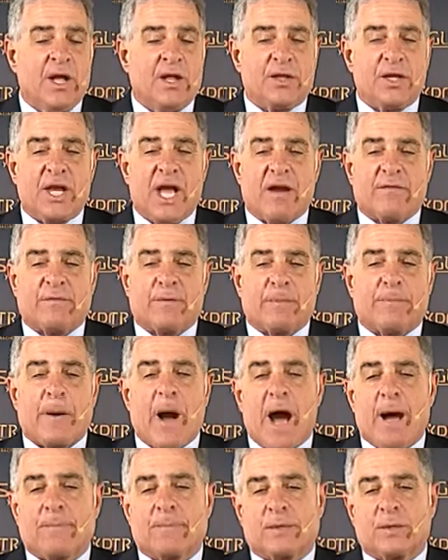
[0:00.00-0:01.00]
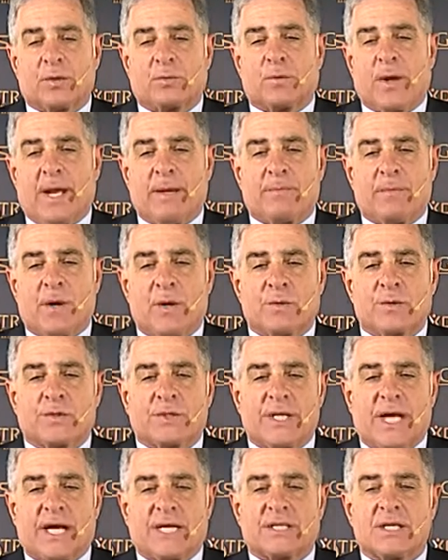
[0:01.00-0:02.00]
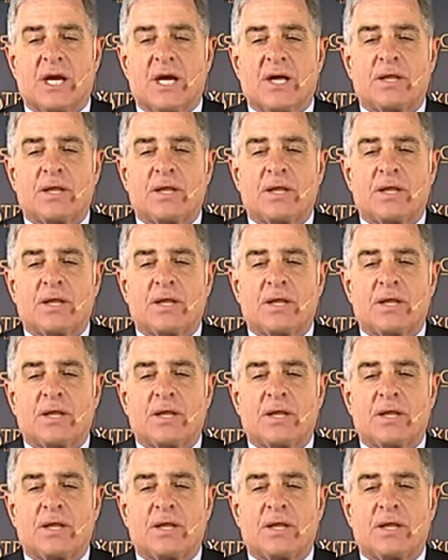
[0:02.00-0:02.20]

The ever popular Rainbow Six.